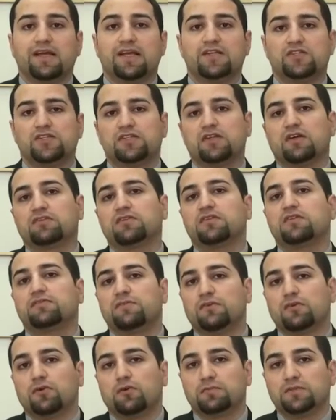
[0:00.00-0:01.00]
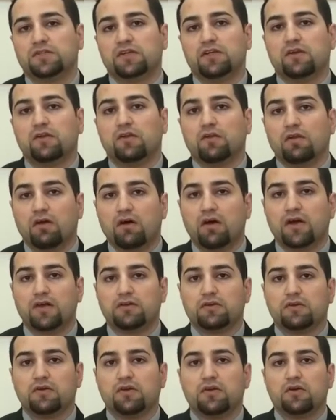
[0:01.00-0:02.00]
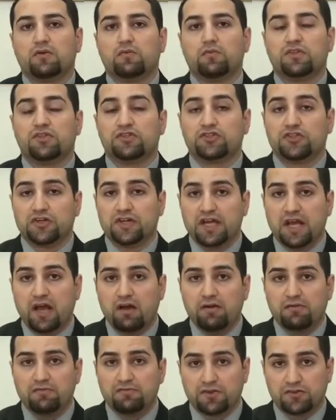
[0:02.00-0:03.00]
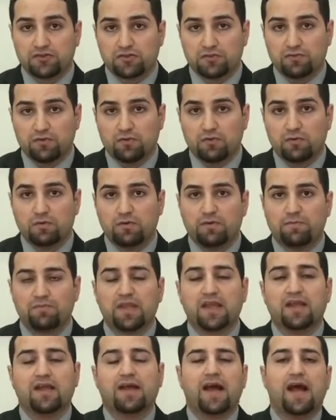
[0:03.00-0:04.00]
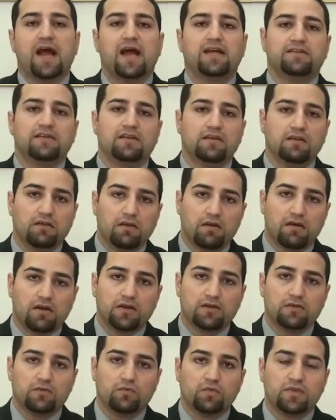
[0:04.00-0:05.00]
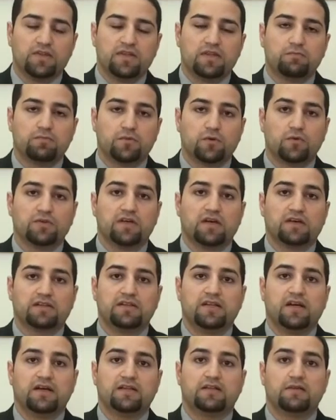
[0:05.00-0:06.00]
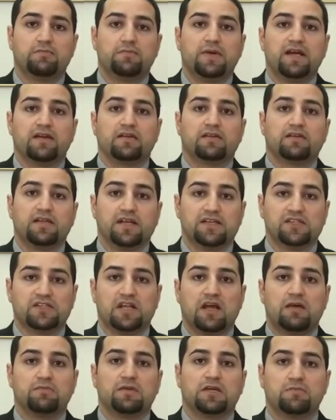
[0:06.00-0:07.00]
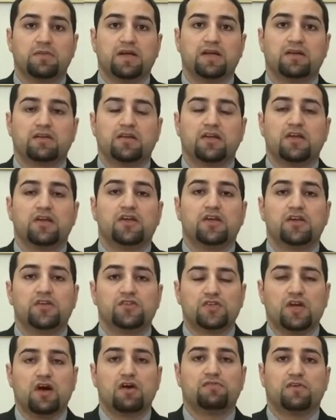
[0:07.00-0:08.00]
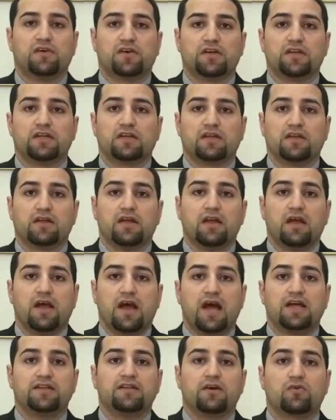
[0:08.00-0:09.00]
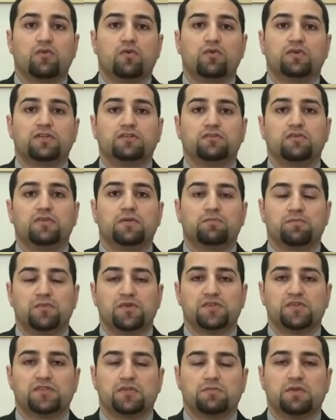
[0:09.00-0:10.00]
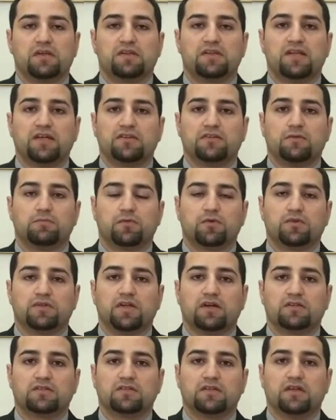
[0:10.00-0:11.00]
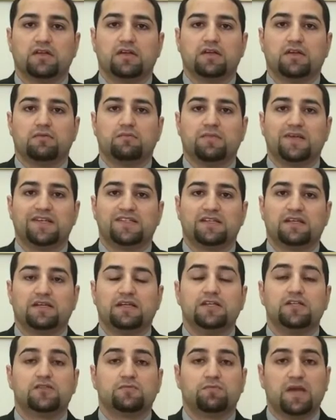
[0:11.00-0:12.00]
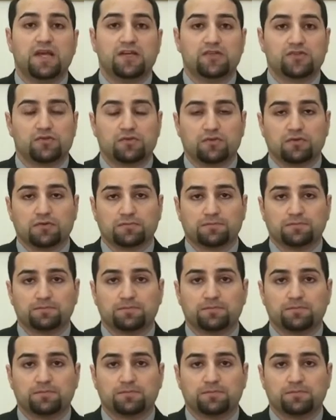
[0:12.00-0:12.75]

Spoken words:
is not developed in line with Sharia, first of all, and in line with the product that the bank, the Islamic bank, is offering, and according to the principle that the product basically is based on.